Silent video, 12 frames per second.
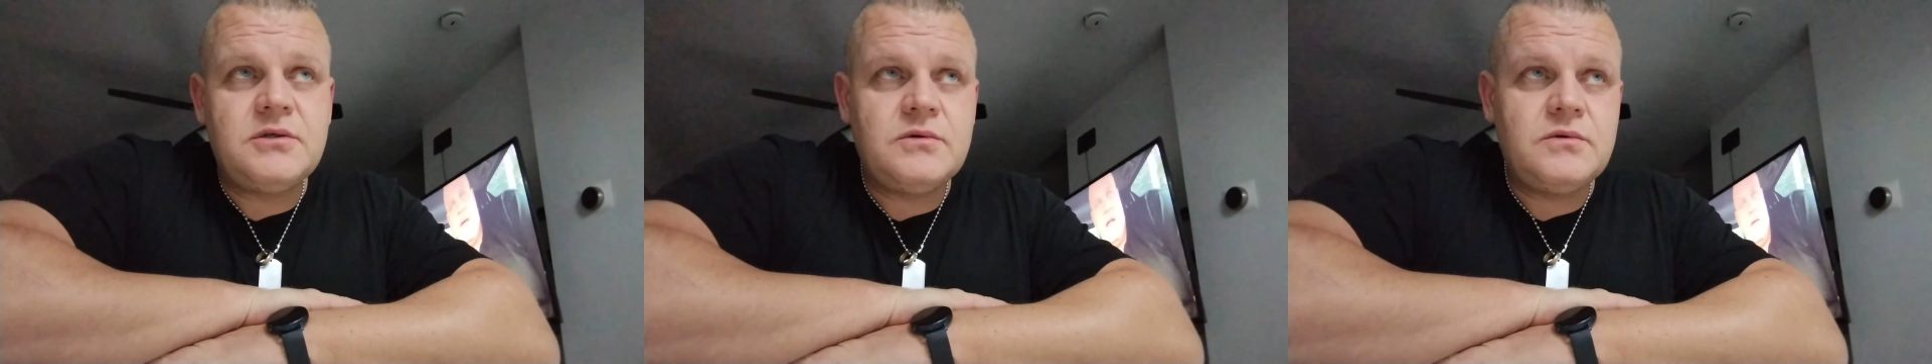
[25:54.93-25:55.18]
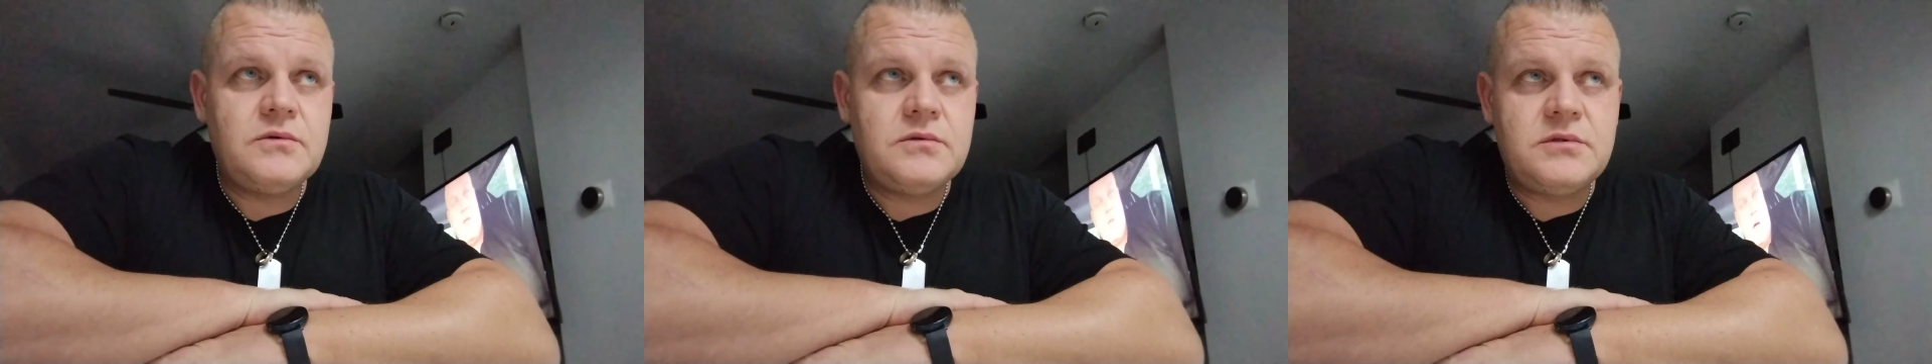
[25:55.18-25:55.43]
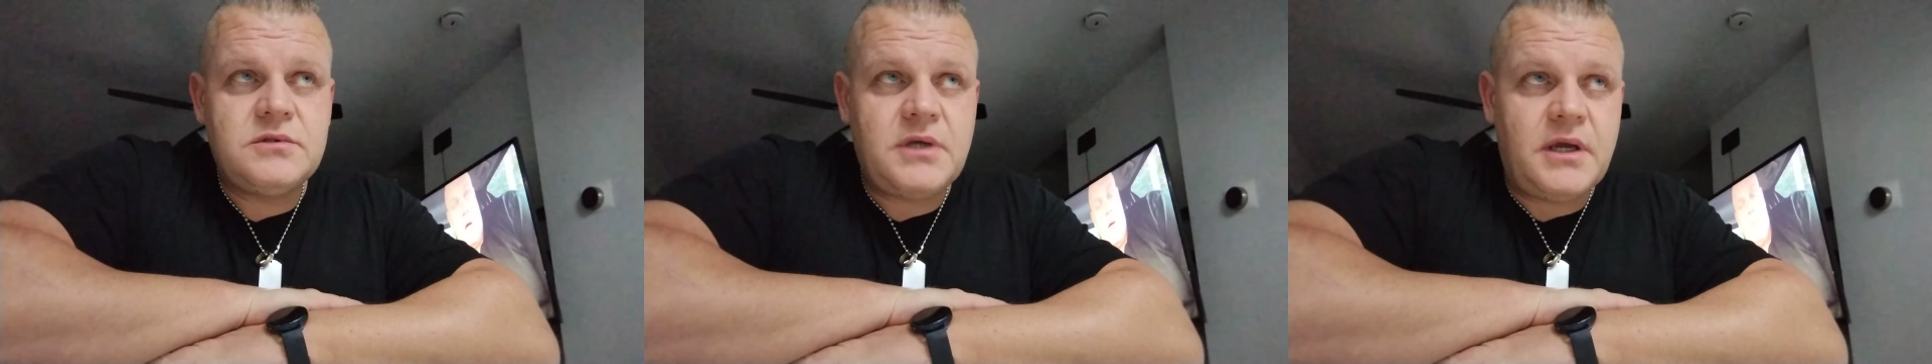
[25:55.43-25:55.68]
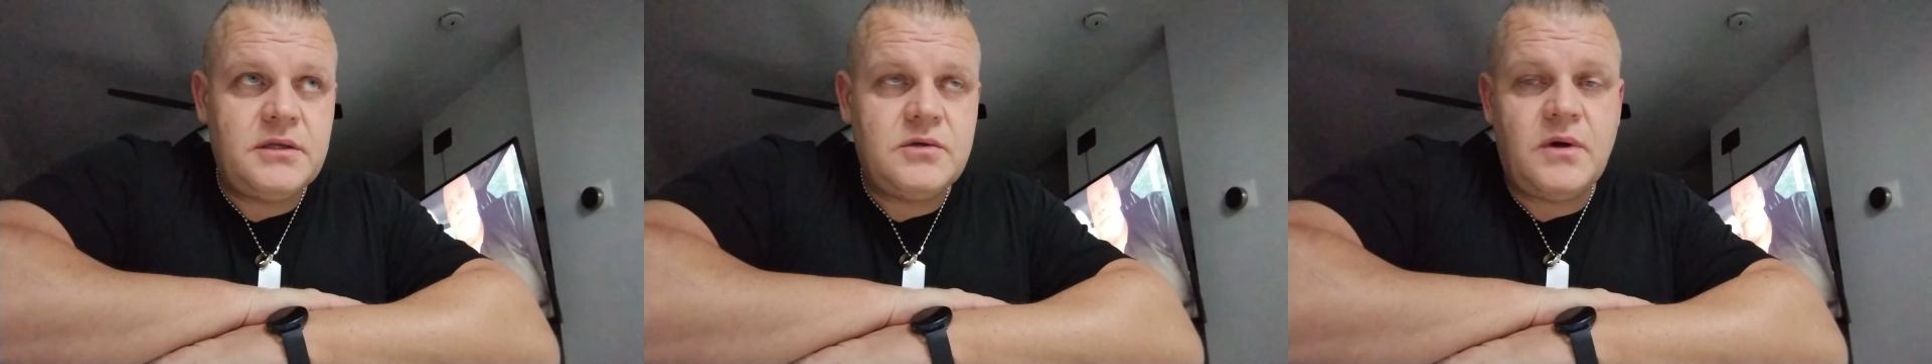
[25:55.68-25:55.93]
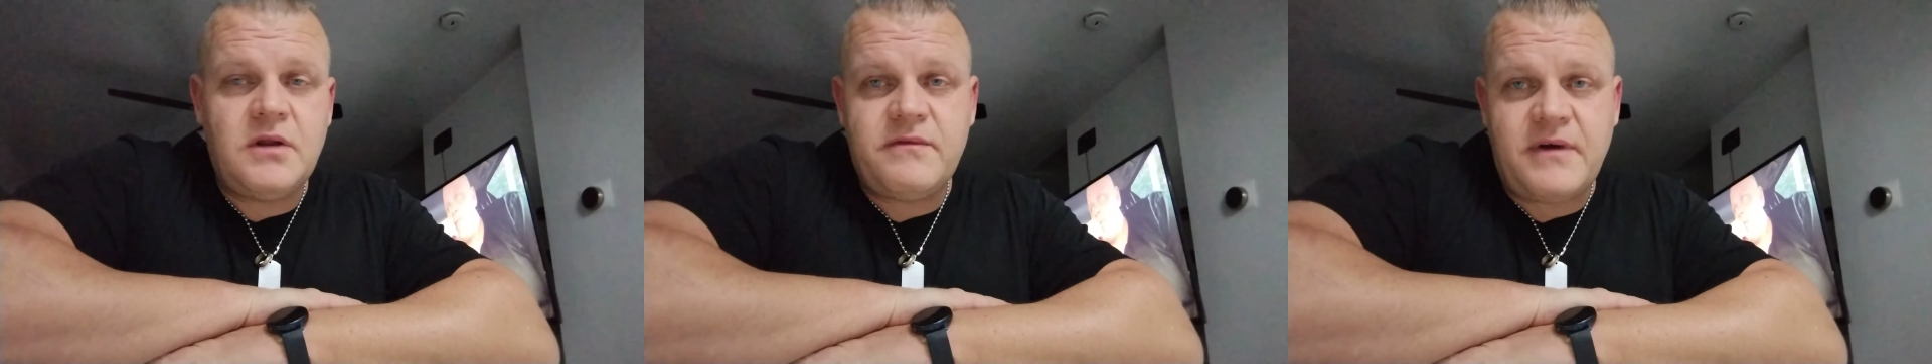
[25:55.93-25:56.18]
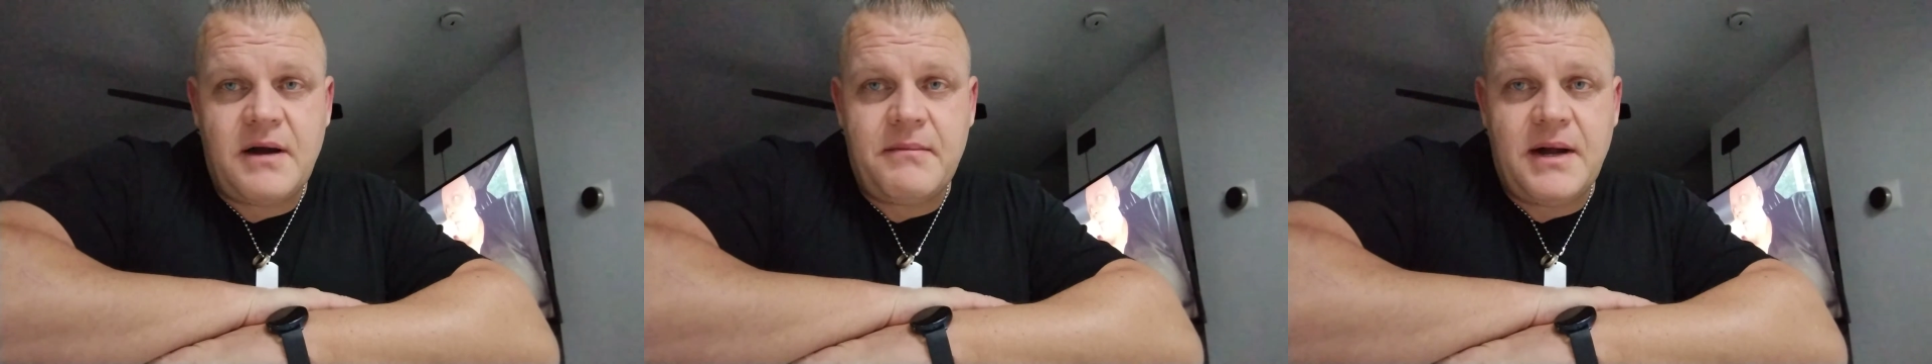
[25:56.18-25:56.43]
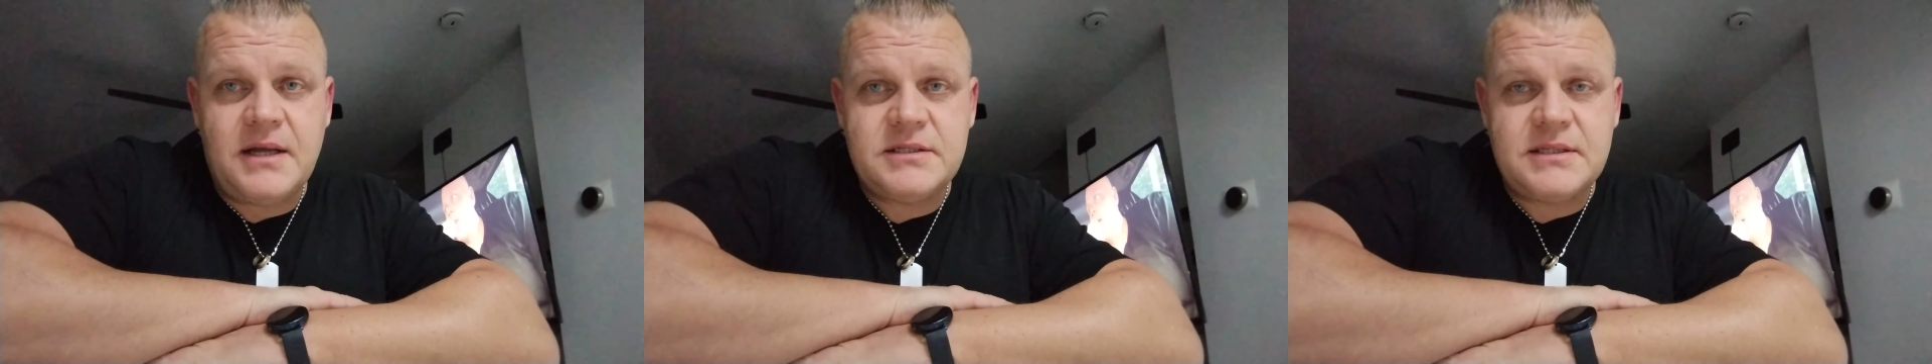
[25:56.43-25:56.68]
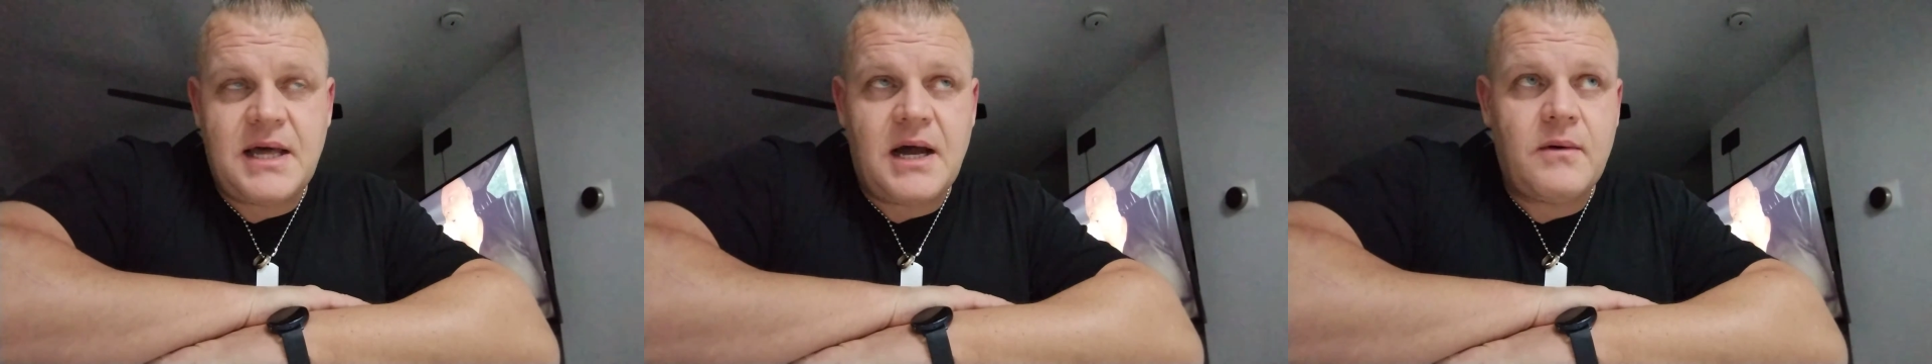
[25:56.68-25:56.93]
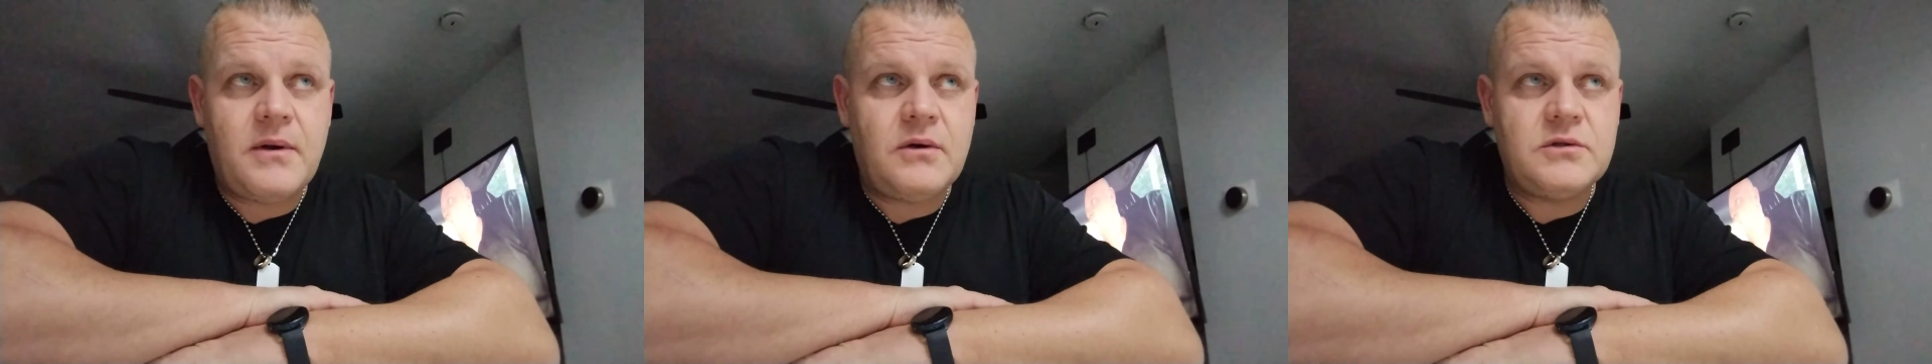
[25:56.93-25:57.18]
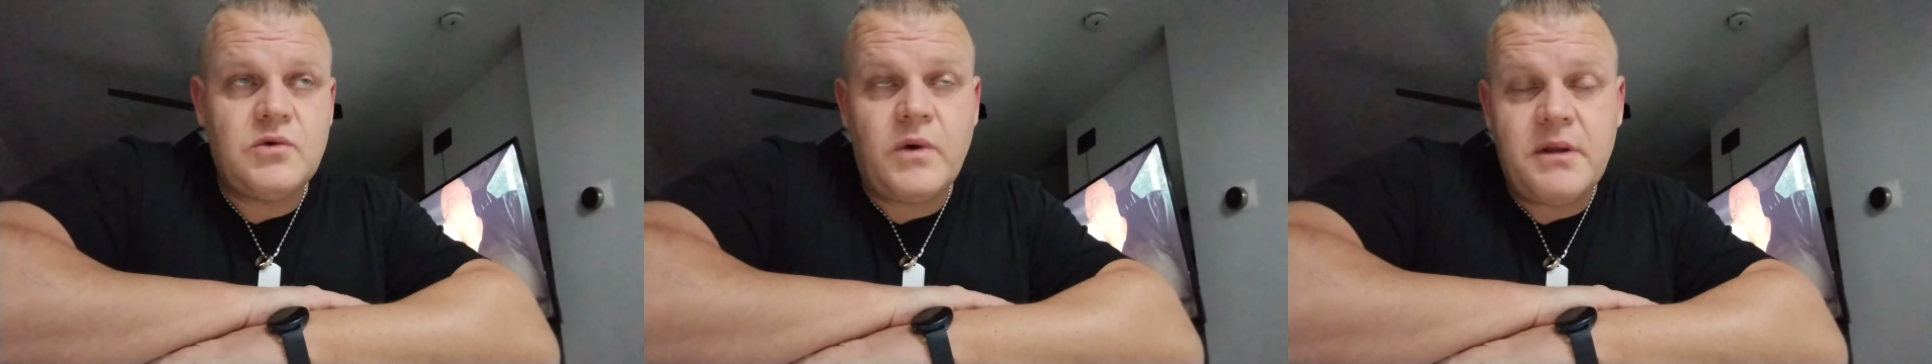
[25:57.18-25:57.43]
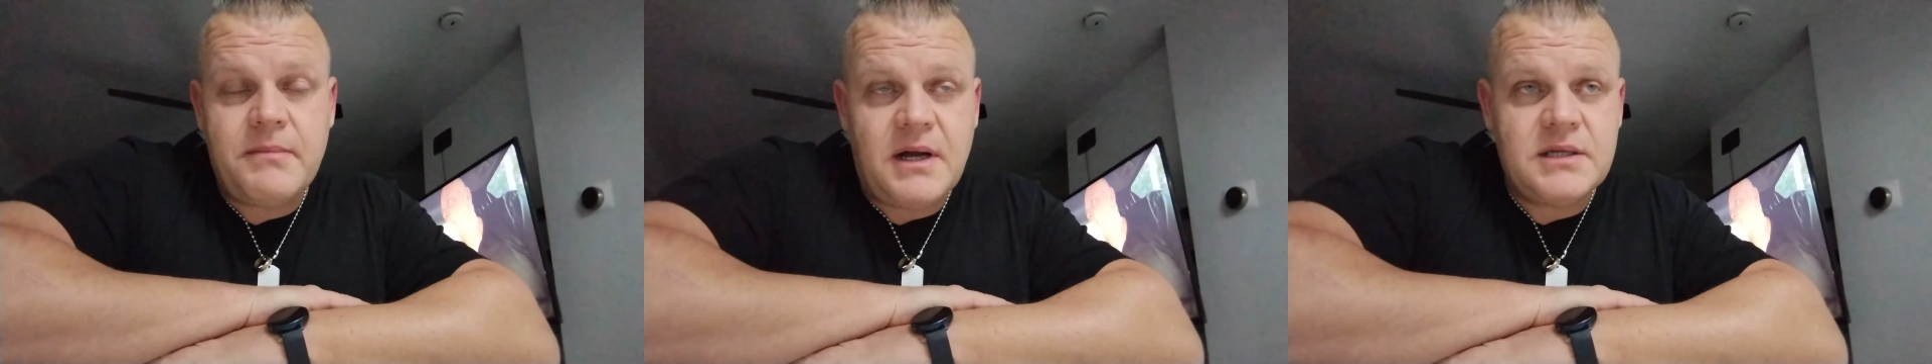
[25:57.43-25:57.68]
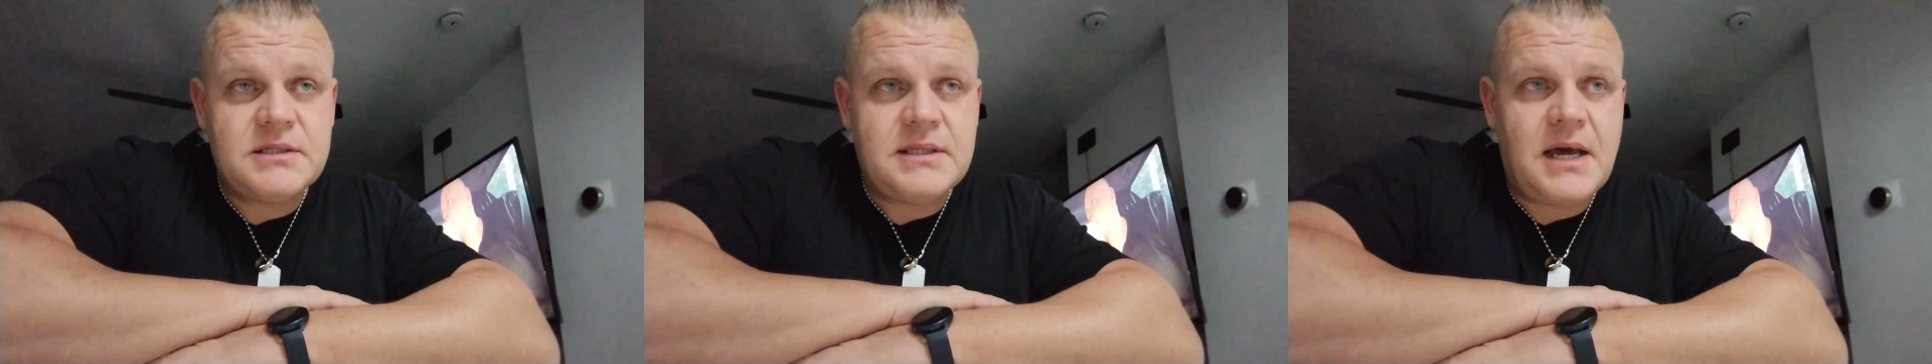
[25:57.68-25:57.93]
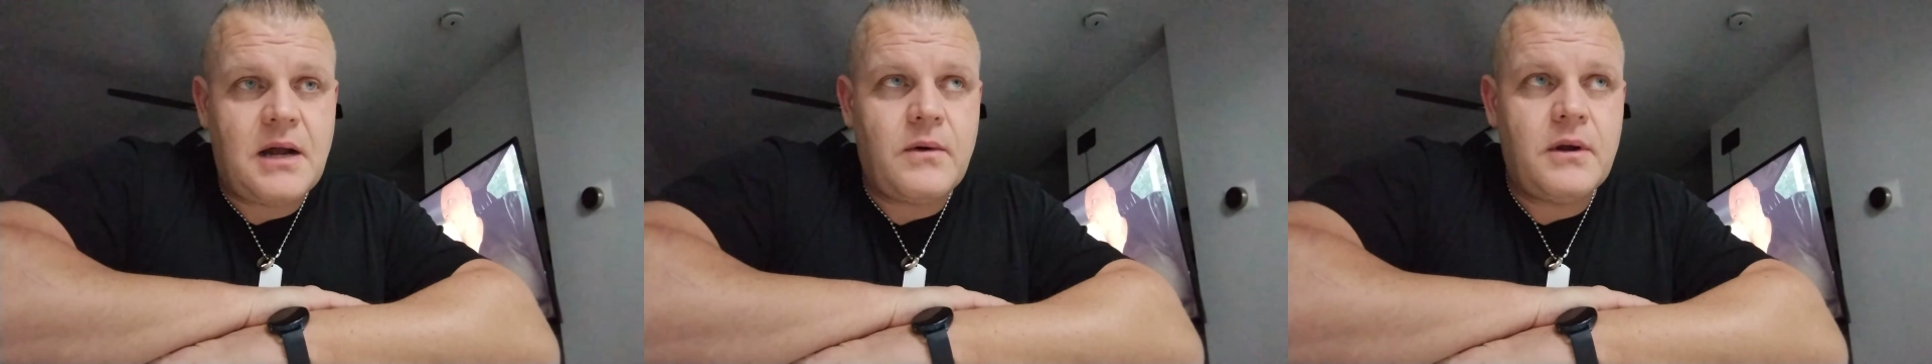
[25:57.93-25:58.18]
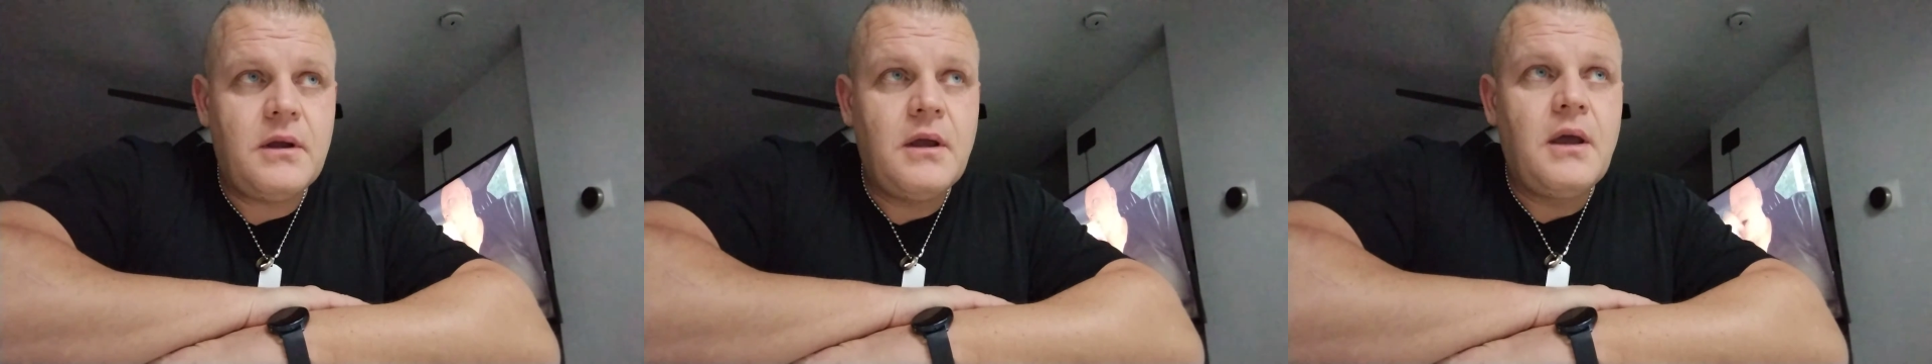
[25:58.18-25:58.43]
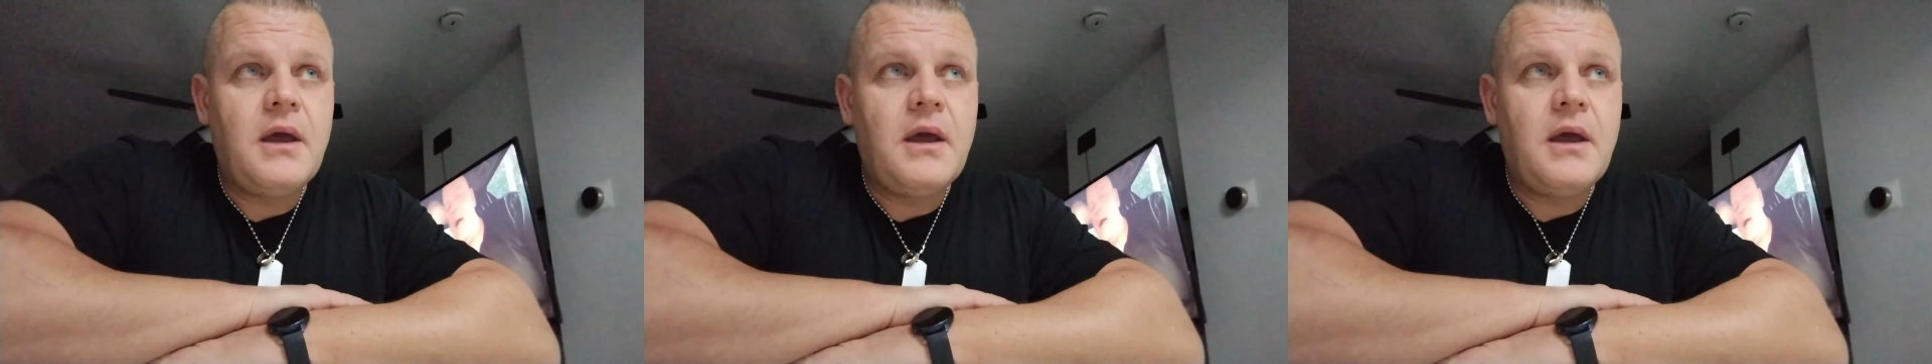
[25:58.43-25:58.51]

to say 25 miles an hour or 20 miles an hour